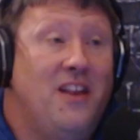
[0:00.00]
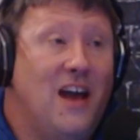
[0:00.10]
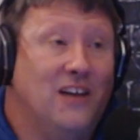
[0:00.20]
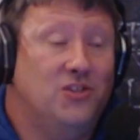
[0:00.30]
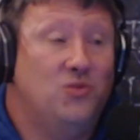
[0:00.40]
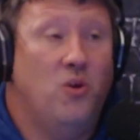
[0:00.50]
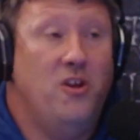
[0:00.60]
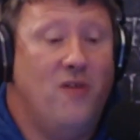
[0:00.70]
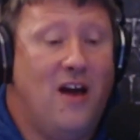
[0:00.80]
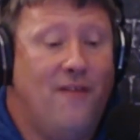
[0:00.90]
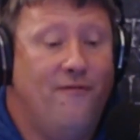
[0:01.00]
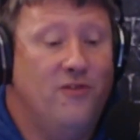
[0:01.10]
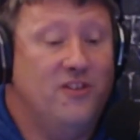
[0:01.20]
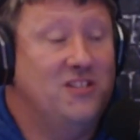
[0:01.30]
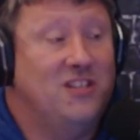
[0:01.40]
Next, what do you
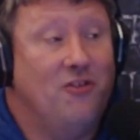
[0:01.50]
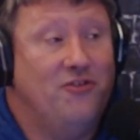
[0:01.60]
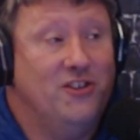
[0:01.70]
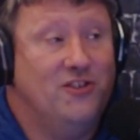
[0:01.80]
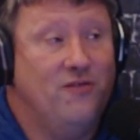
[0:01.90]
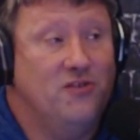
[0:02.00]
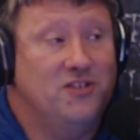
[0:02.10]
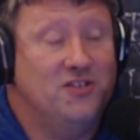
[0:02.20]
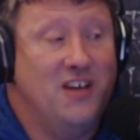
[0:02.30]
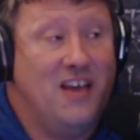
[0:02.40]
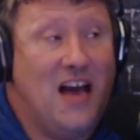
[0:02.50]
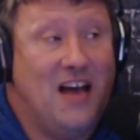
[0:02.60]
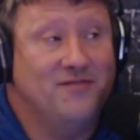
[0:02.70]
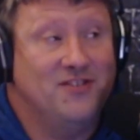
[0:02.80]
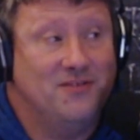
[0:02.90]
have for the Celtics versus the
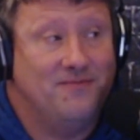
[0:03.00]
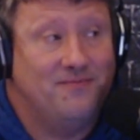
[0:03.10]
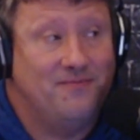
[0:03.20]
Cavs?